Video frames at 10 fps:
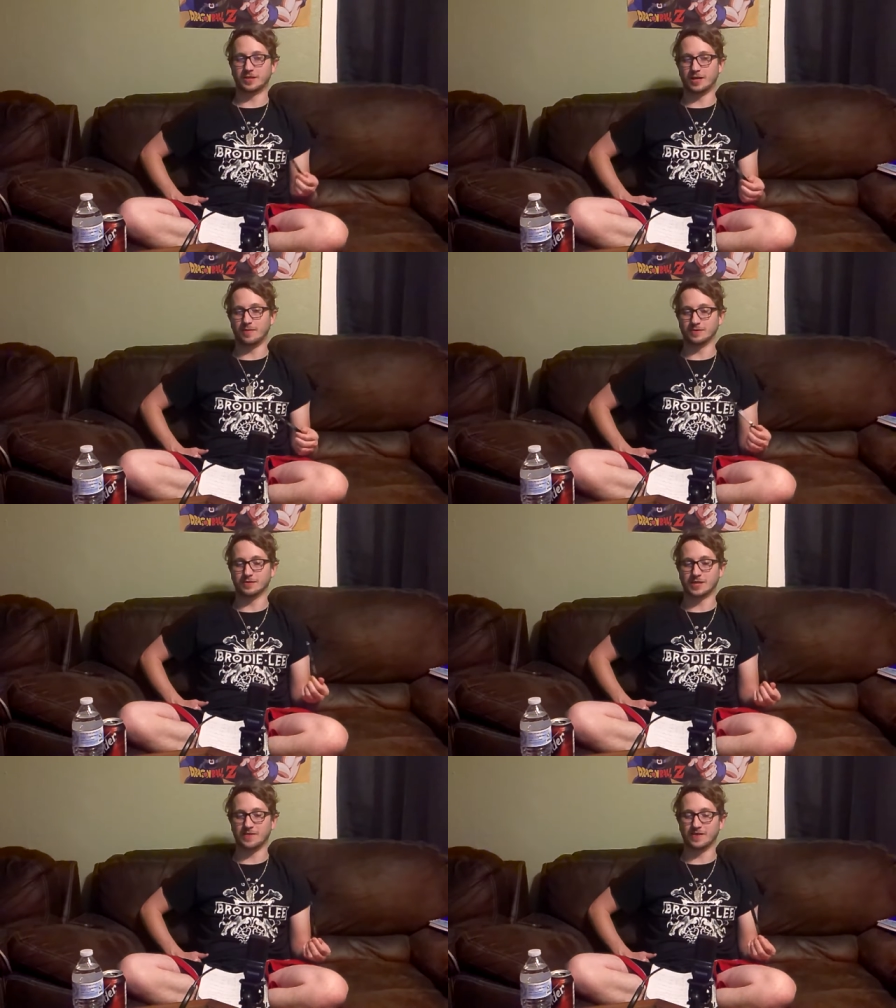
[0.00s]
the comics
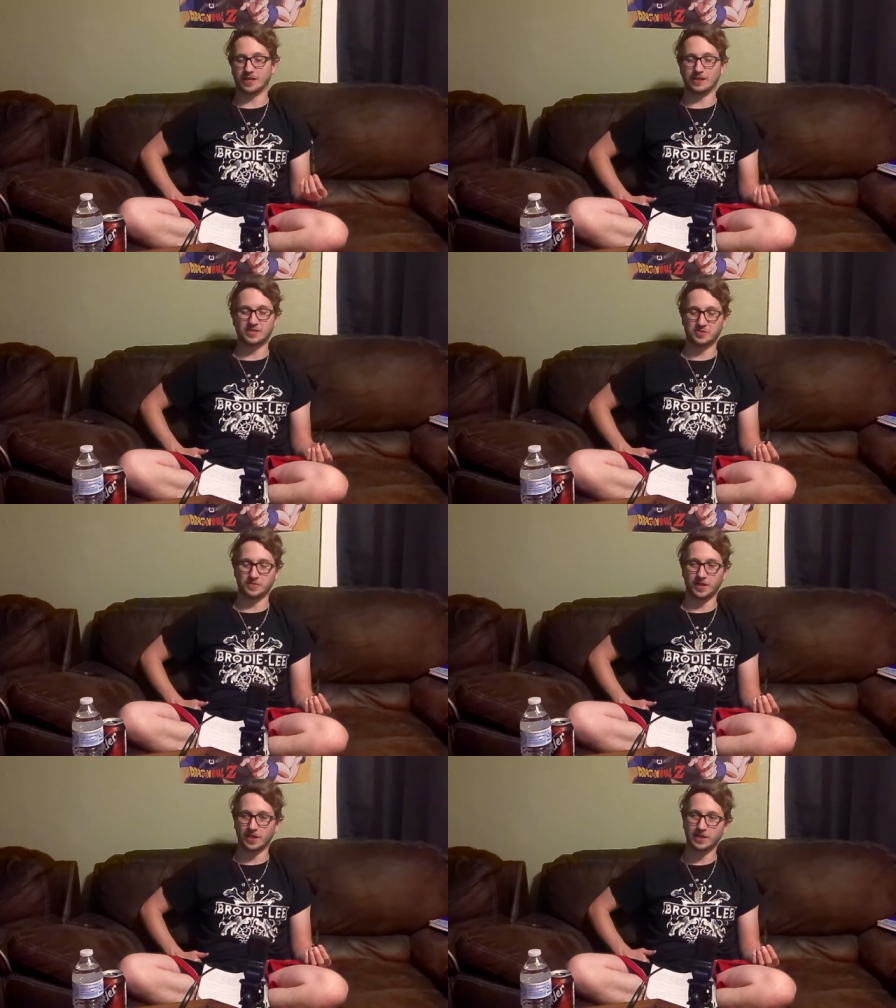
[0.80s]
is kind of like a lesser
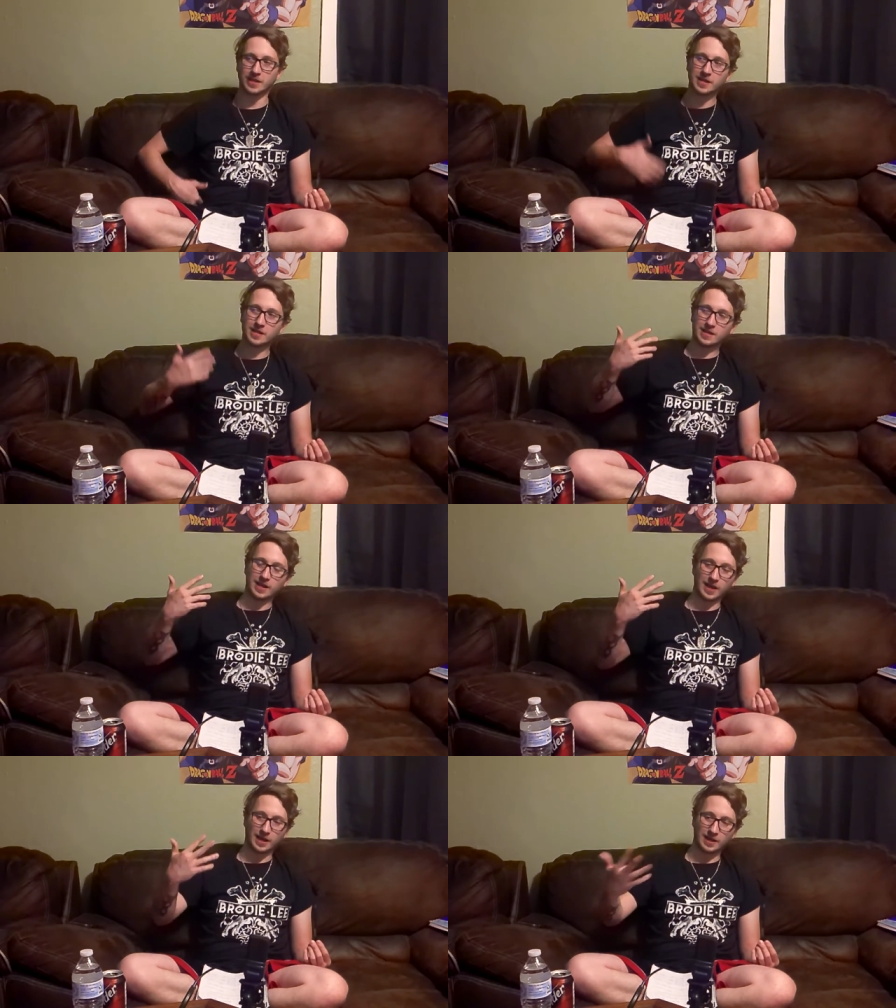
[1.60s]
villain,
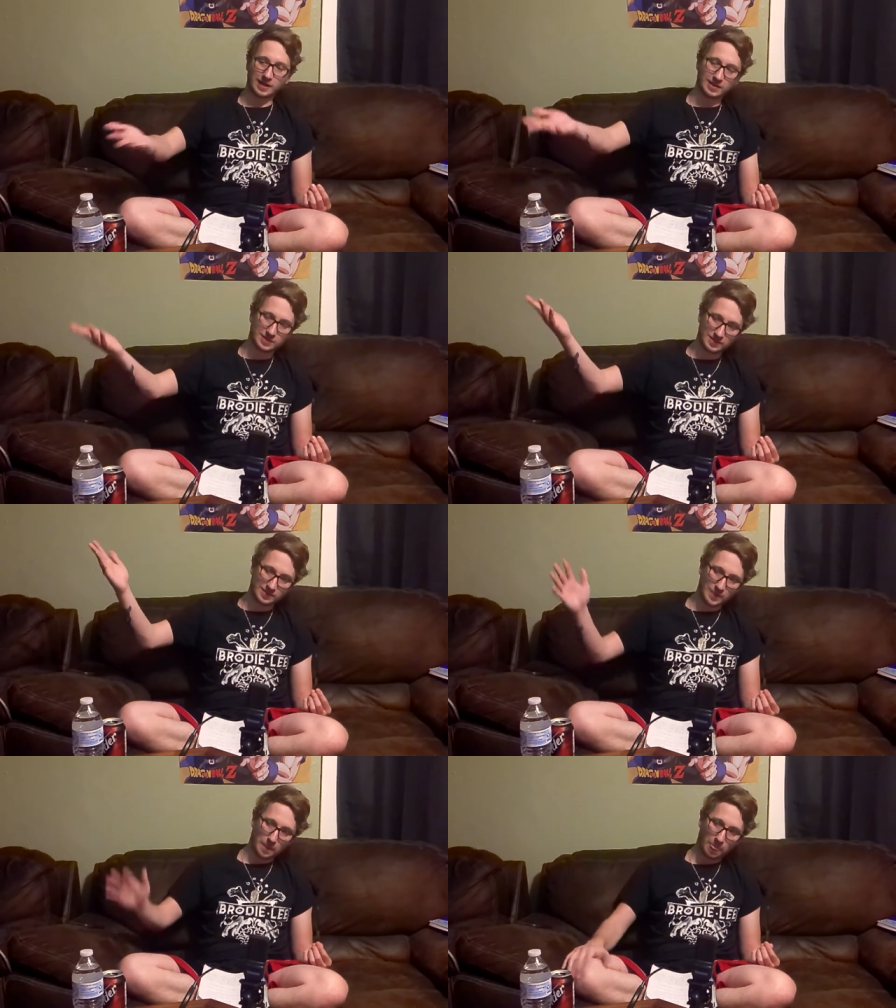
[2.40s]
and it's
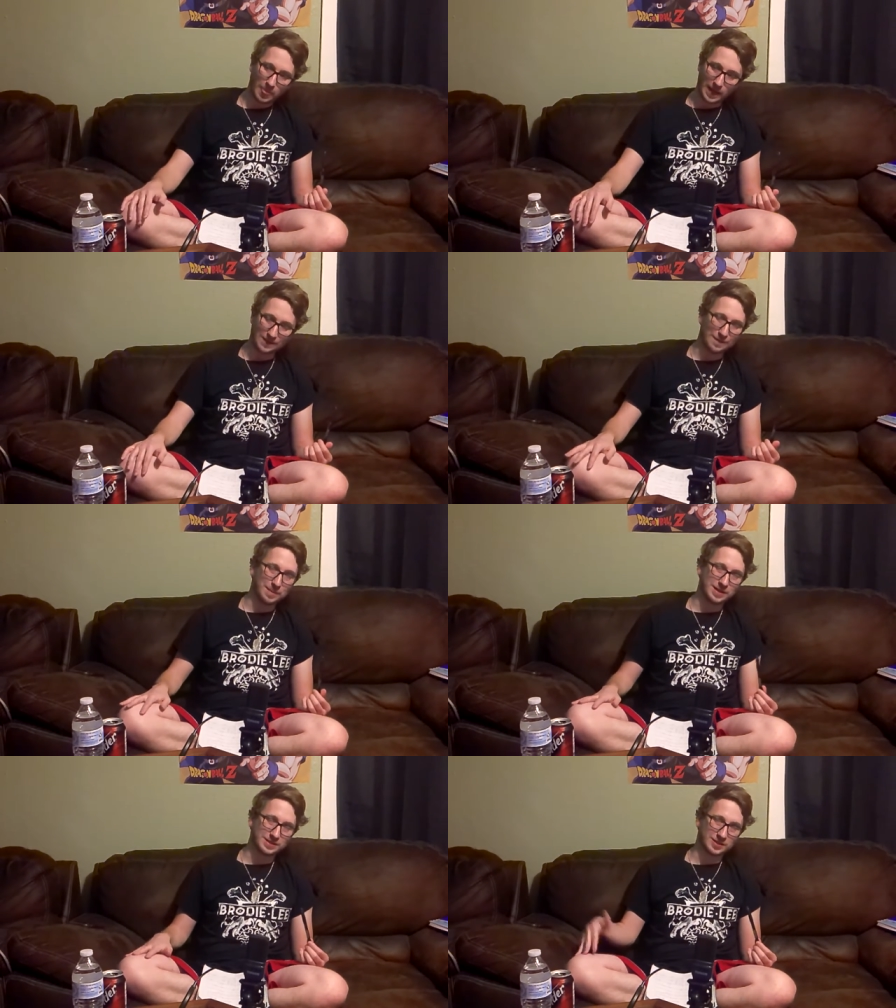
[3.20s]
kind of a
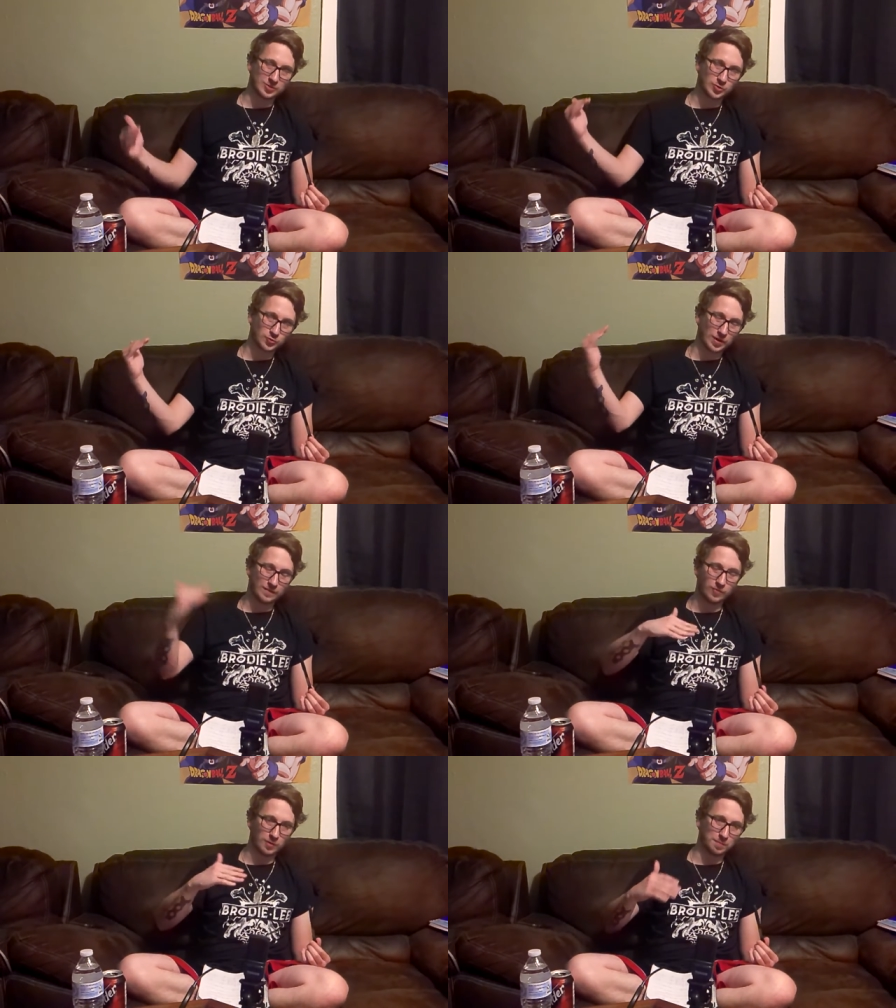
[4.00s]
basic,
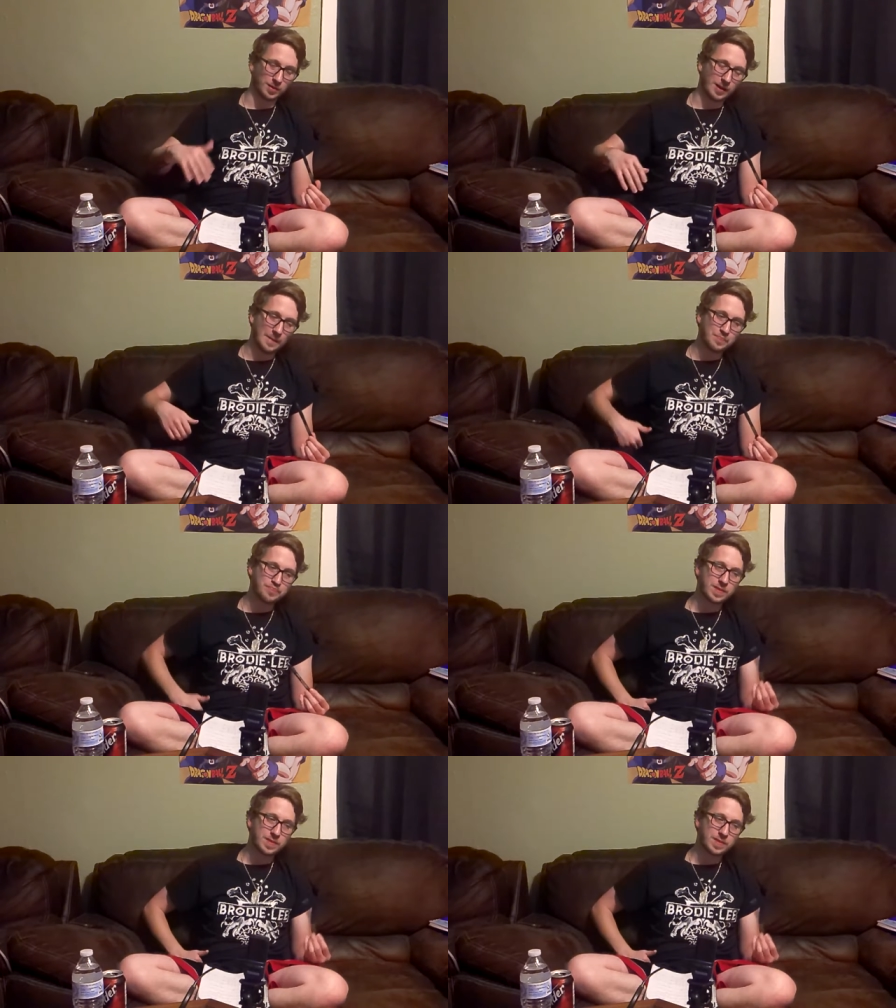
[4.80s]
straightforward plot.